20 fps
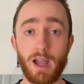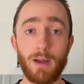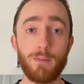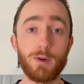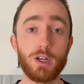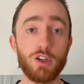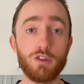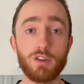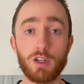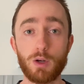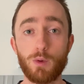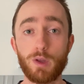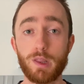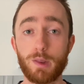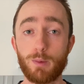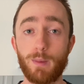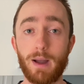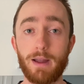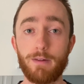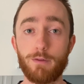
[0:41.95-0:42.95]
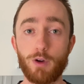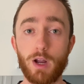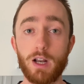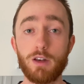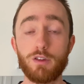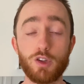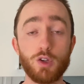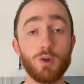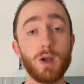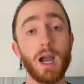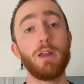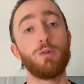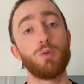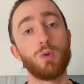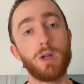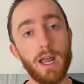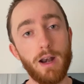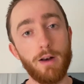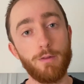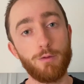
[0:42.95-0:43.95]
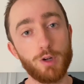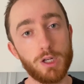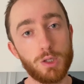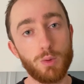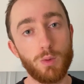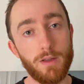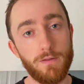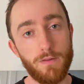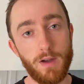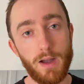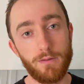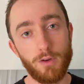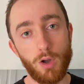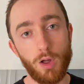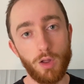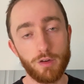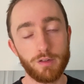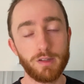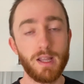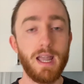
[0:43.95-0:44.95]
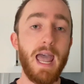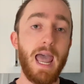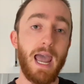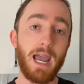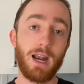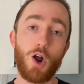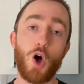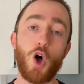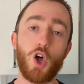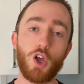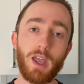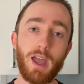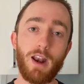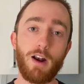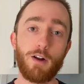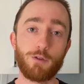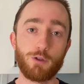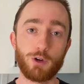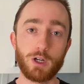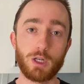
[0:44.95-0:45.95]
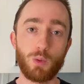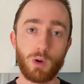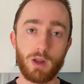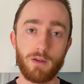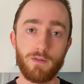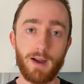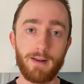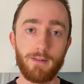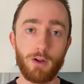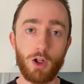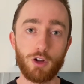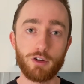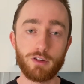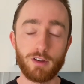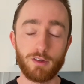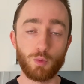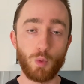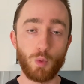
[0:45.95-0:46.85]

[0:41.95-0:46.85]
I've been using it with my friends. You guys will get a free $25, and I'll get a free $25 as